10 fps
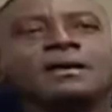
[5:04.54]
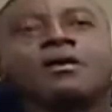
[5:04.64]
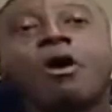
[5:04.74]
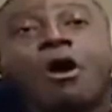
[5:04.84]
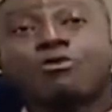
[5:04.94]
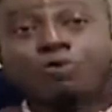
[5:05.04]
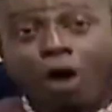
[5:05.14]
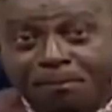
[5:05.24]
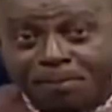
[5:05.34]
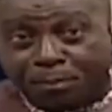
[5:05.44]
Uncle
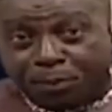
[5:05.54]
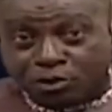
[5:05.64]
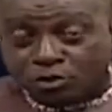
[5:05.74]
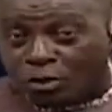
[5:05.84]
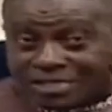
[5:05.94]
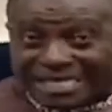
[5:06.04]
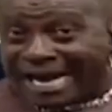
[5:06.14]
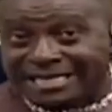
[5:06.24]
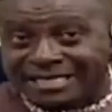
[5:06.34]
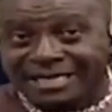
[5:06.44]
be possible her
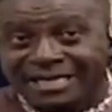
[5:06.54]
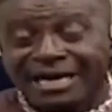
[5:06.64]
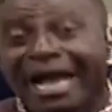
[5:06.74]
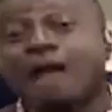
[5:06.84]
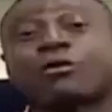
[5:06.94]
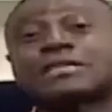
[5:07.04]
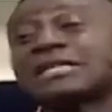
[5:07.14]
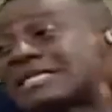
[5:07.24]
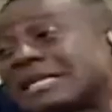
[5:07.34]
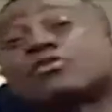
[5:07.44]
side. Enkwaji
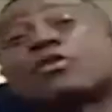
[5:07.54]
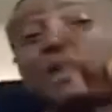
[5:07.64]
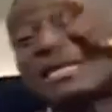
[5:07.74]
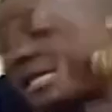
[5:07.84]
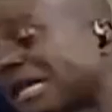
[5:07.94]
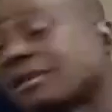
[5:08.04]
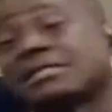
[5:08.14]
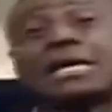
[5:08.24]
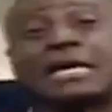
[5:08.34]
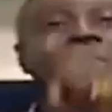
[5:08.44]
has over three thousand
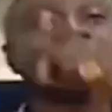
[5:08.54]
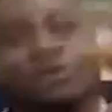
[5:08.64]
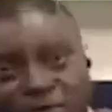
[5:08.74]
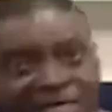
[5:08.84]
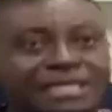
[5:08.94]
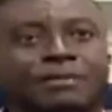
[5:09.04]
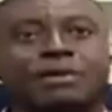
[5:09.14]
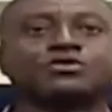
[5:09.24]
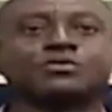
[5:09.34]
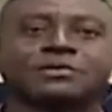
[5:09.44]
acres. Which I want
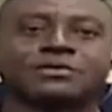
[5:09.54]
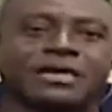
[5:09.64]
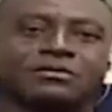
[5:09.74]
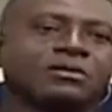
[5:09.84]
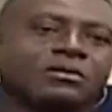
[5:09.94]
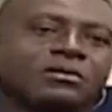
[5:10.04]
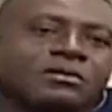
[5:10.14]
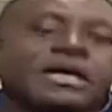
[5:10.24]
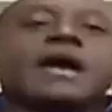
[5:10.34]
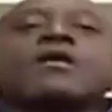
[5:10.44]
to be Abisano.
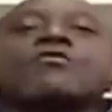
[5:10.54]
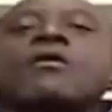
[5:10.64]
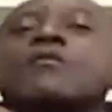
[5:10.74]
Sir, one more